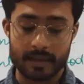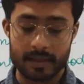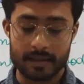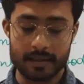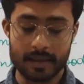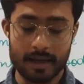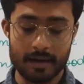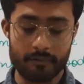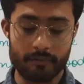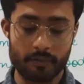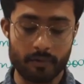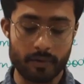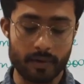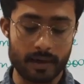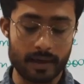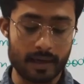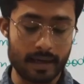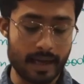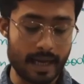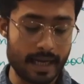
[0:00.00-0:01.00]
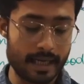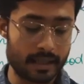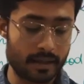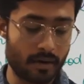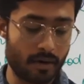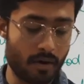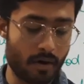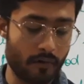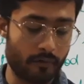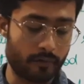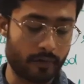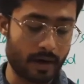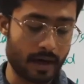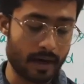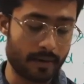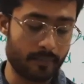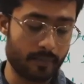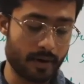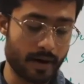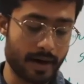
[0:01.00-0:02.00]
Therefore, a lack of
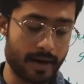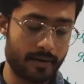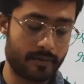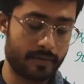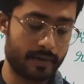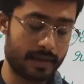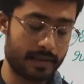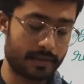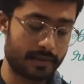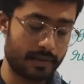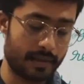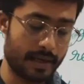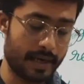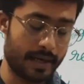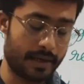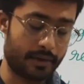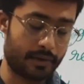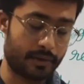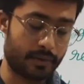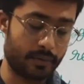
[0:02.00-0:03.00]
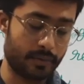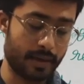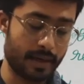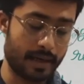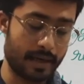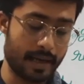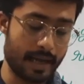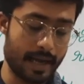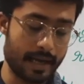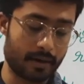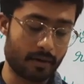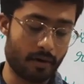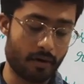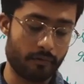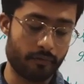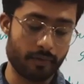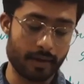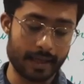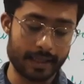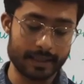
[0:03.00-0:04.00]
carbohydrates led to a lack of
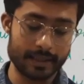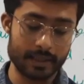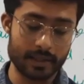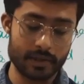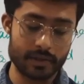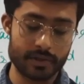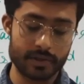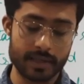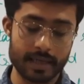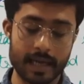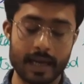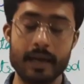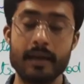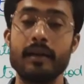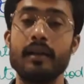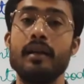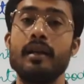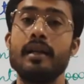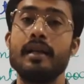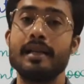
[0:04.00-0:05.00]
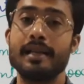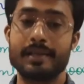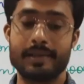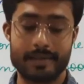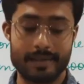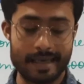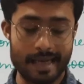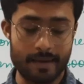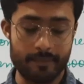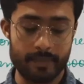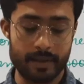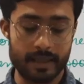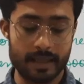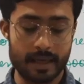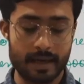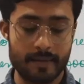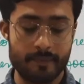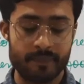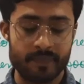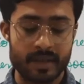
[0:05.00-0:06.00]
energy and
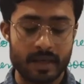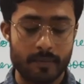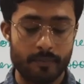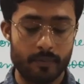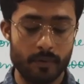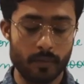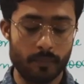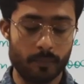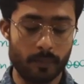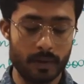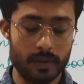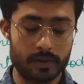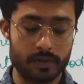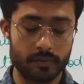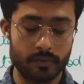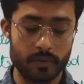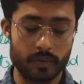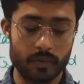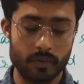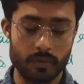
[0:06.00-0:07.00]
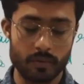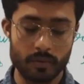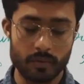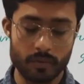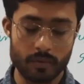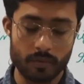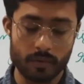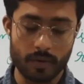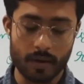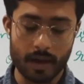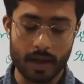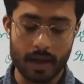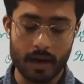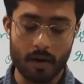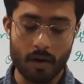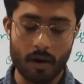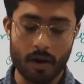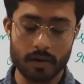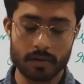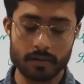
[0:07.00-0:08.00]
stamina. Pupils who do a
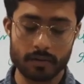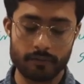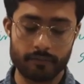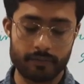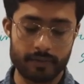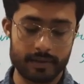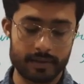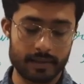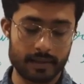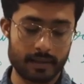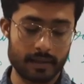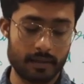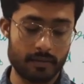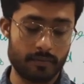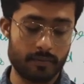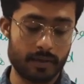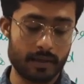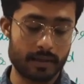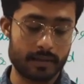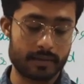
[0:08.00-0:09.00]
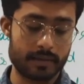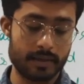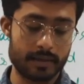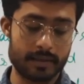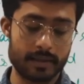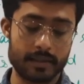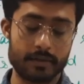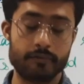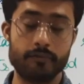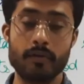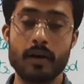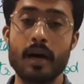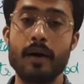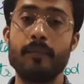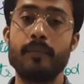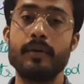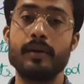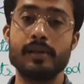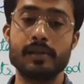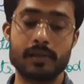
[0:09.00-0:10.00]
lot of physical work such as
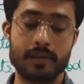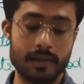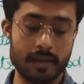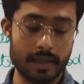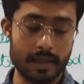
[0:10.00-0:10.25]
farmers,